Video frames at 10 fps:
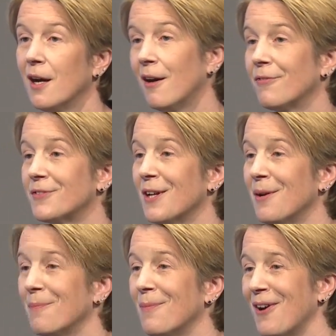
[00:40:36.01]

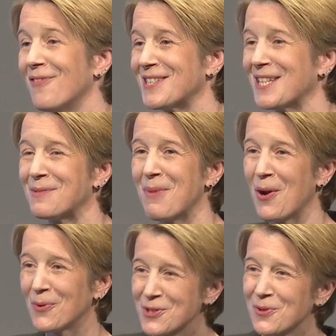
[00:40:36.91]
After my visit to my
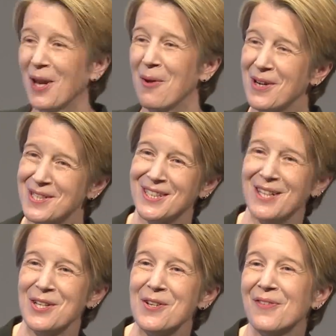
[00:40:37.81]
old school, I went
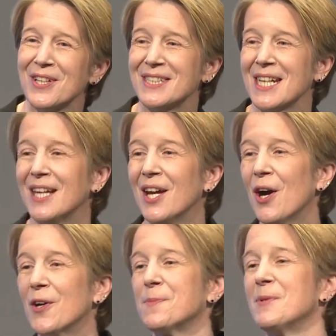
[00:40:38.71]
to University
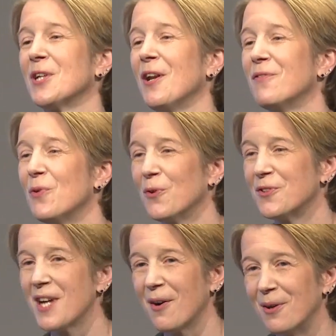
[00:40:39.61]
Hospital of
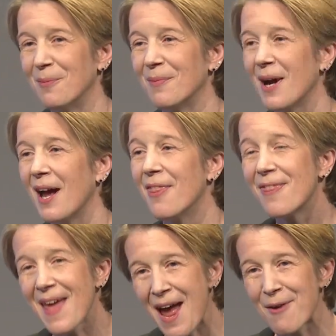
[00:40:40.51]
North Durham, and
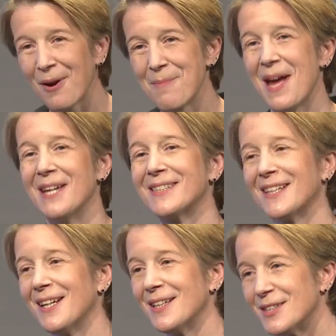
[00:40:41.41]
there I met
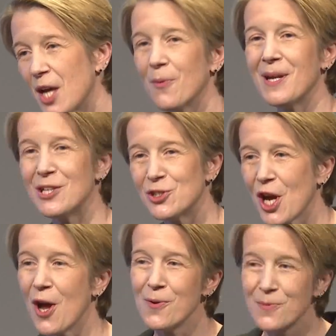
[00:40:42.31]
Zoe,
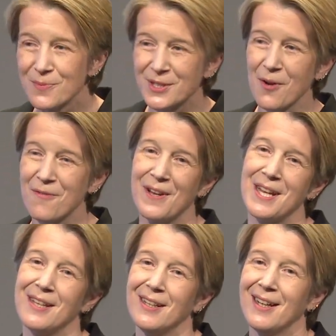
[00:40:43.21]
Jo,
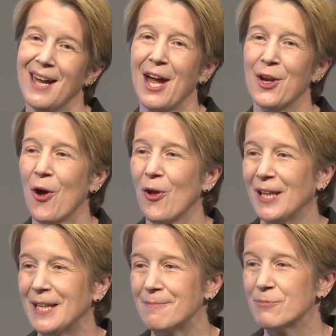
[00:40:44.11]
Sophie and
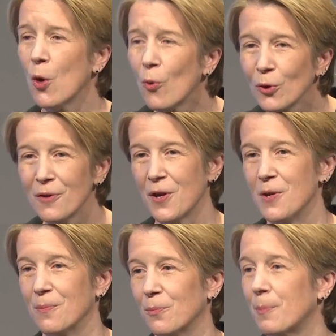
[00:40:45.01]
Holly, all of
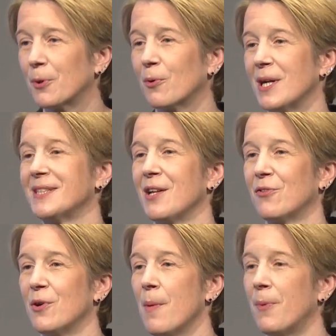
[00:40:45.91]
whom were progressing
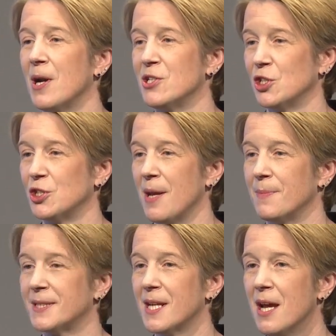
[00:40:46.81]
through
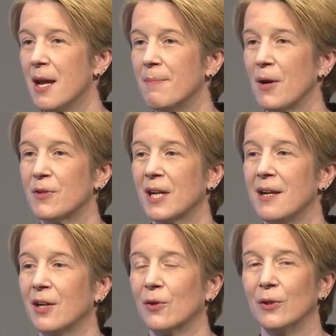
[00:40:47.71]
apprenticeships in both
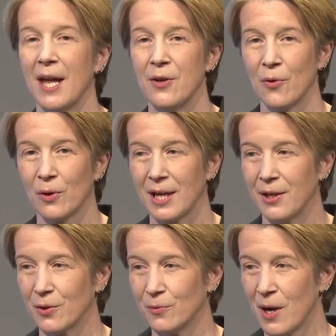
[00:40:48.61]
clinical and
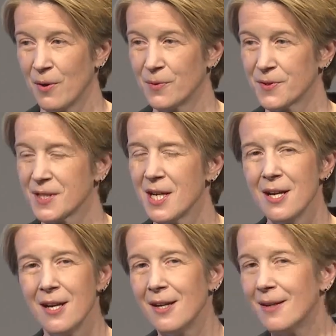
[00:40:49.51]
non-clinical roles.
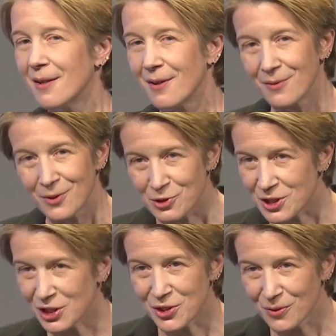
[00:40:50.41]
The
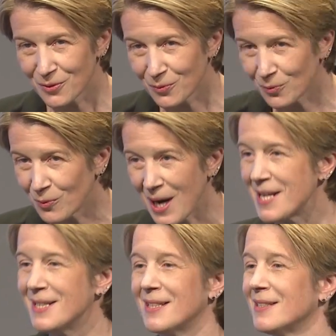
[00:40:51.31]
traditional
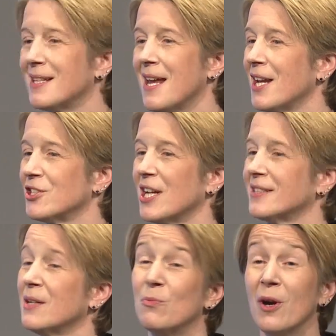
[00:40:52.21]
ways into the
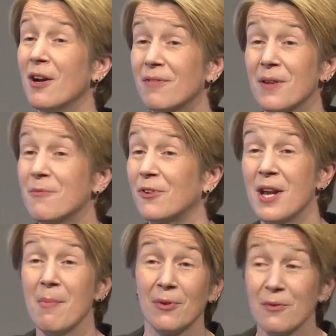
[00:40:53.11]
NHS didn't work for them for a
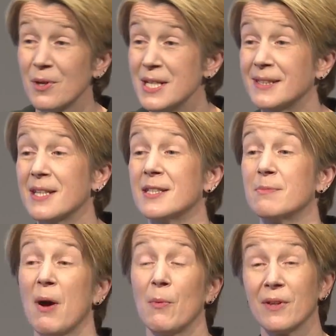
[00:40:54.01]
number of reasons,
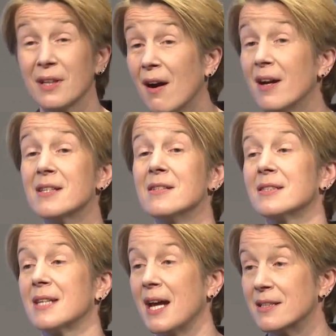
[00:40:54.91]
but with
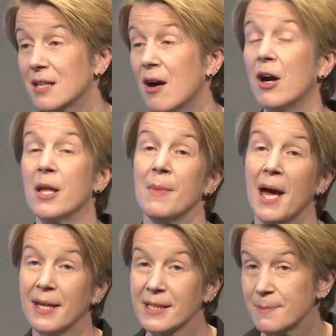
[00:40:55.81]
guidance and time
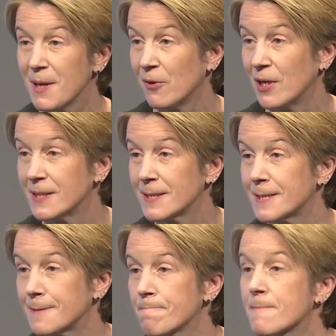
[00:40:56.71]
and
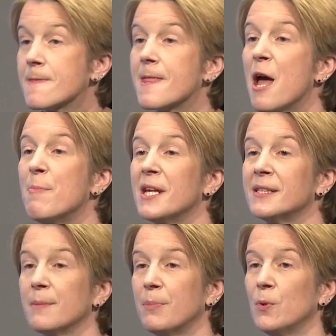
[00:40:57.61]
experience, they're being
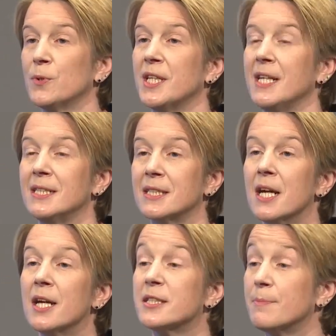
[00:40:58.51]
supported
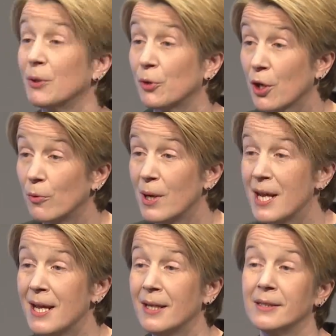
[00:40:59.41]
to build a
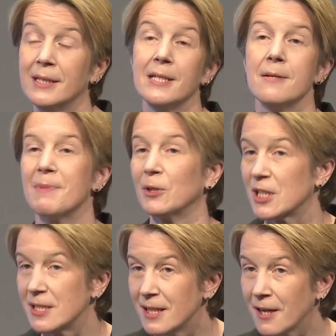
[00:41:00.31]
career, build
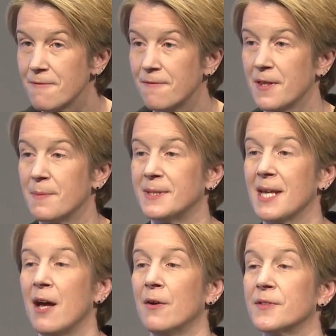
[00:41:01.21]
a life for
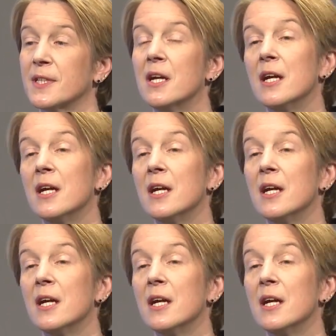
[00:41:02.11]
themselves,